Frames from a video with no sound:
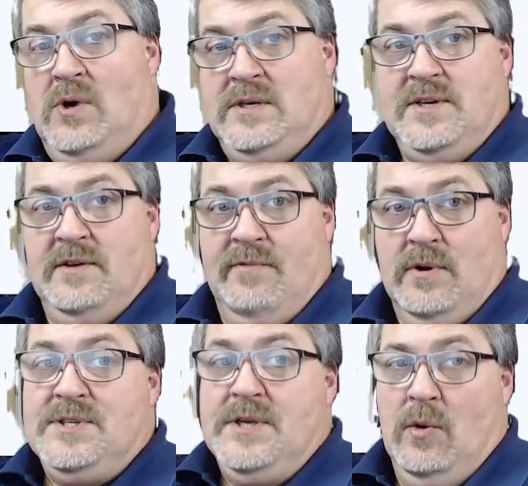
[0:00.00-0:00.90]

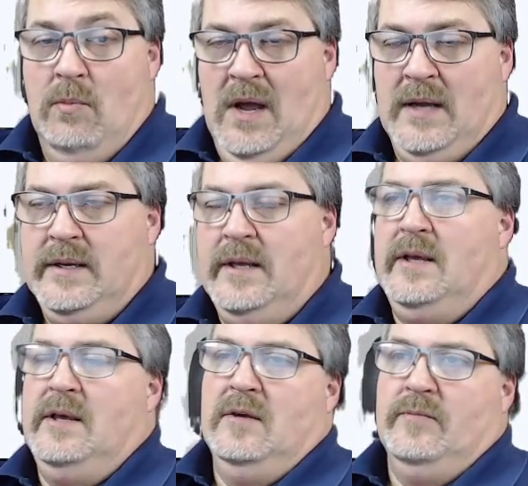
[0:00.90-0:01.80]
ConversioBot.
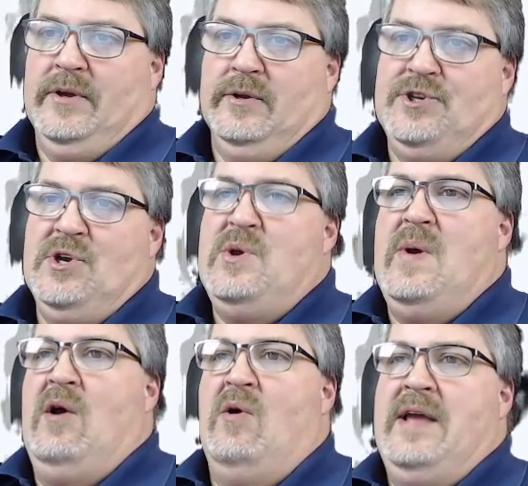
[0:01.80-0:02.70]
But I'm going to show you
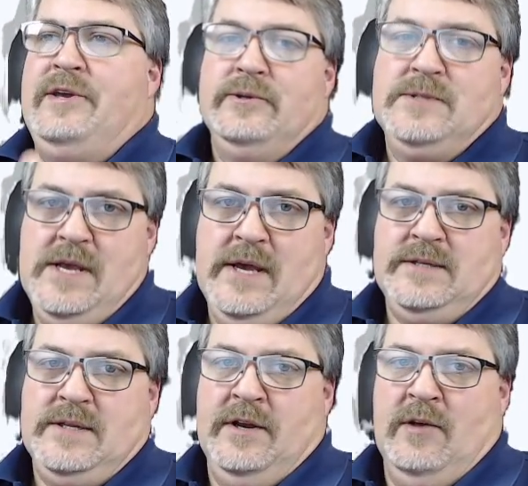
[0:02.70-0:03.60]
how I use
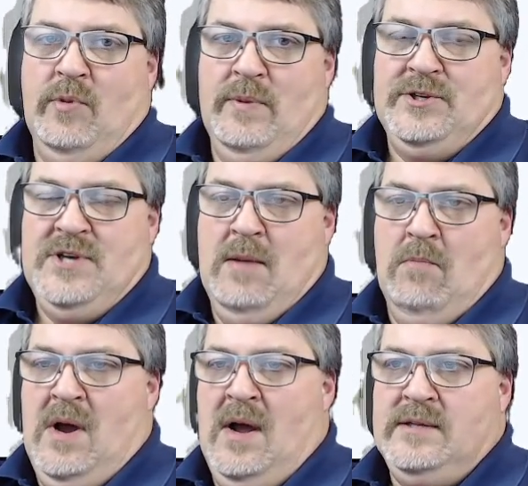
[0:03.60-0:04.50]
it and implement
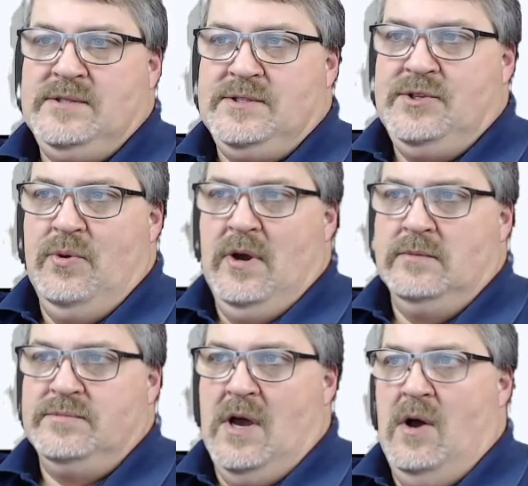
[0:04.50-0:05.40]
chatbots
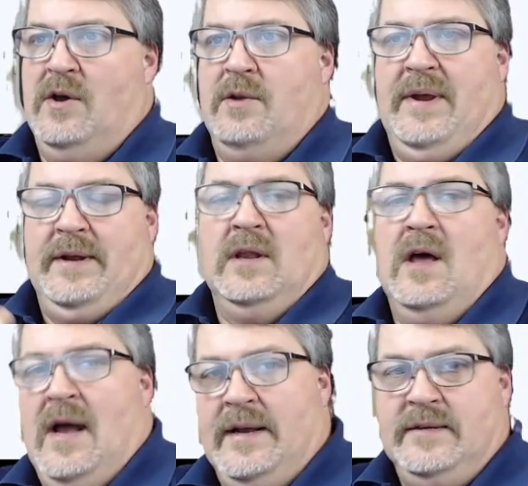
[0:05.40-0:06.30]
to automate a
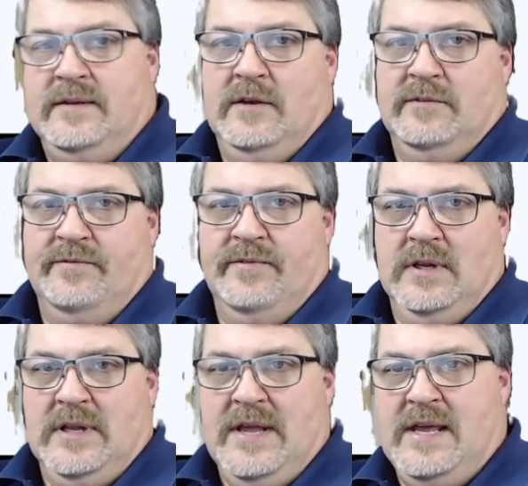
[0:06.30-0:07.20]
lot of the
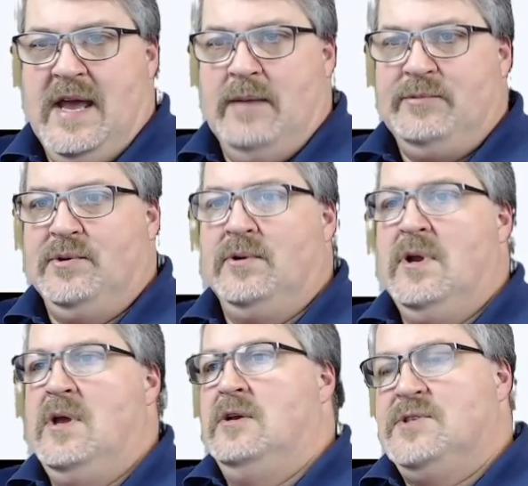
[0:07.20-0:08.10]
lead capture,
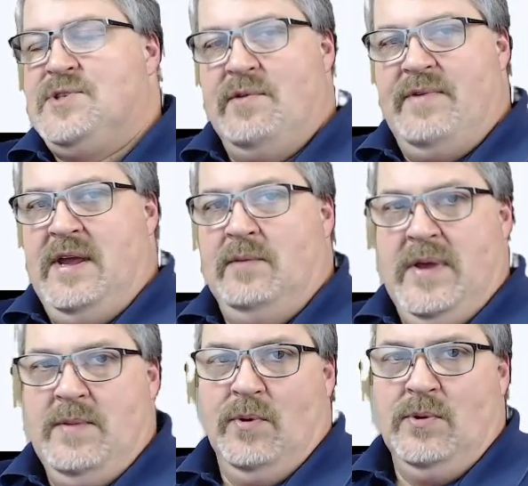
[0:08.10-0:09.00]
surveying
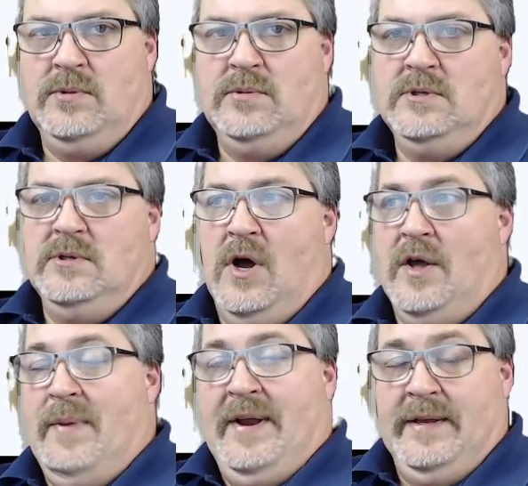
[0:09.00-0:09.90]
people,
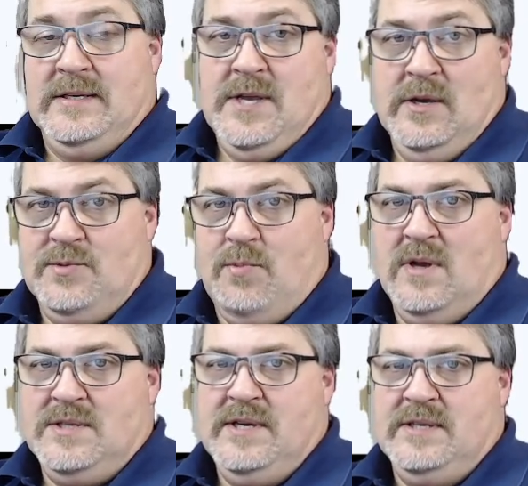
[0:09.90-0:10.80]
automating a sales
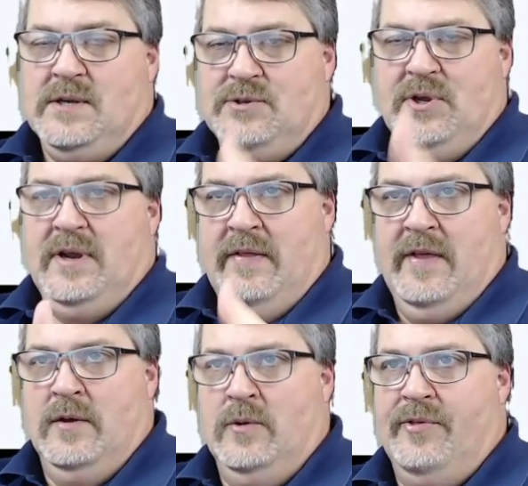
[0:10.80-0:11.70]
process. I'll show you how
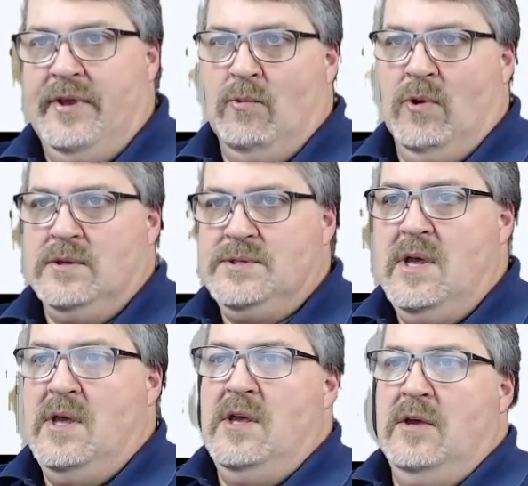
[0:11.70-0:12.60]
that whole thing works.
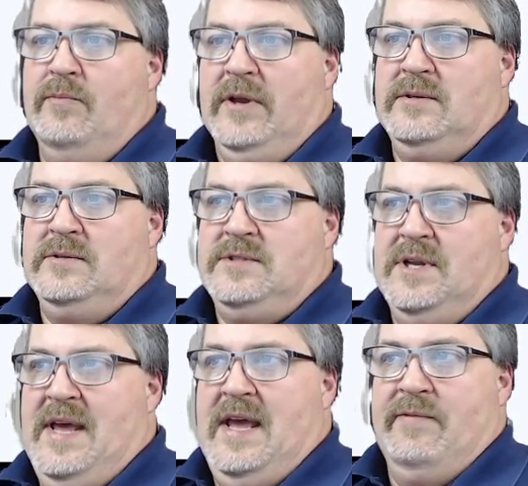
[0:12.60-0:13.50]
But
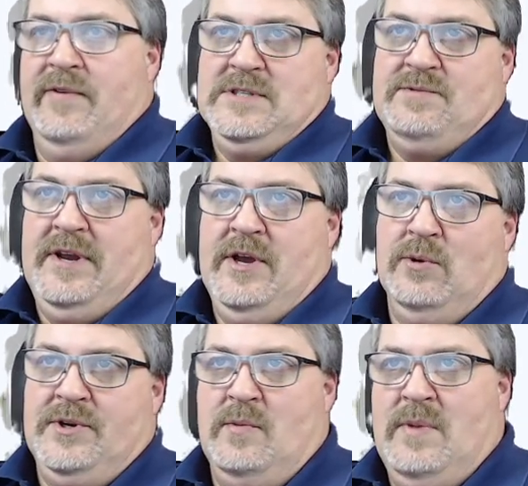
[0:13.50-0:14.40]
today, for this video, we're talking about